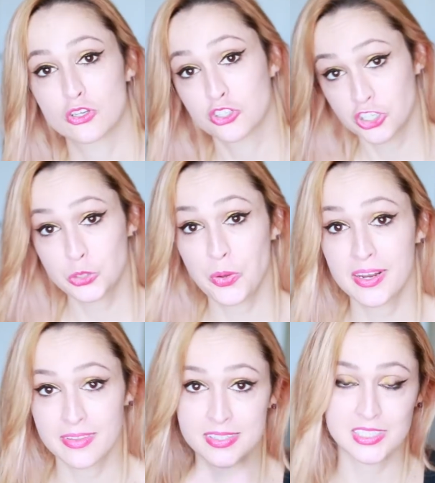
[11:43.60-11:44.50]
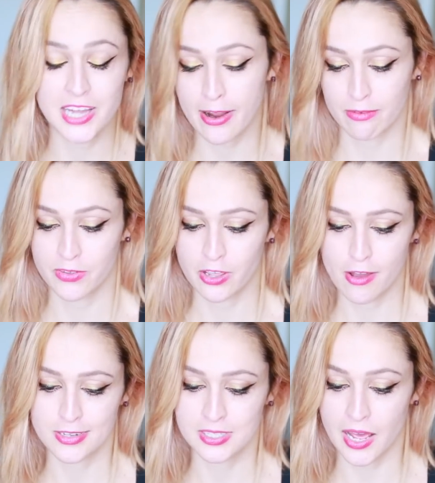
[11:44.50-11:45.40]
So she tweeted this entire
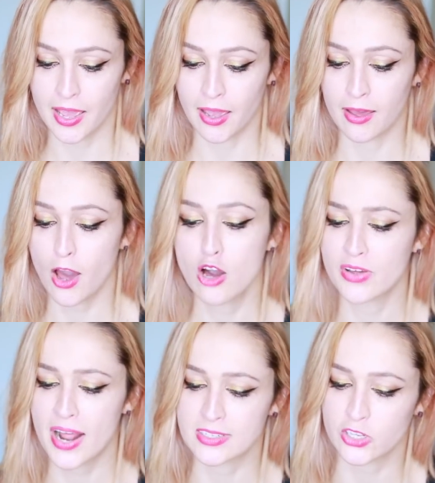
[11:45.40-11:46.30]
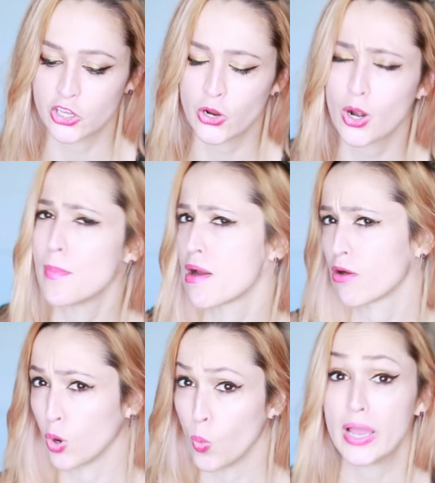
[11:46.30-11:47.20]
video saying, COVID has a cure,
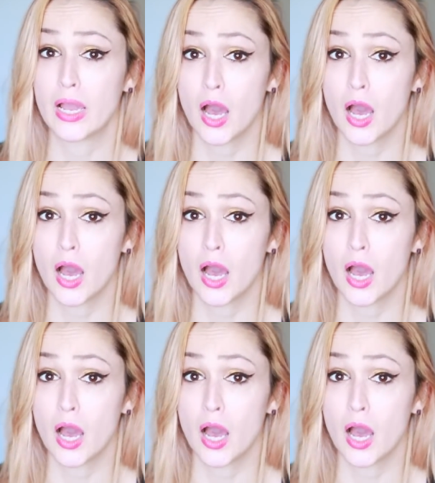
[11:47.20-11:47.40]
America wake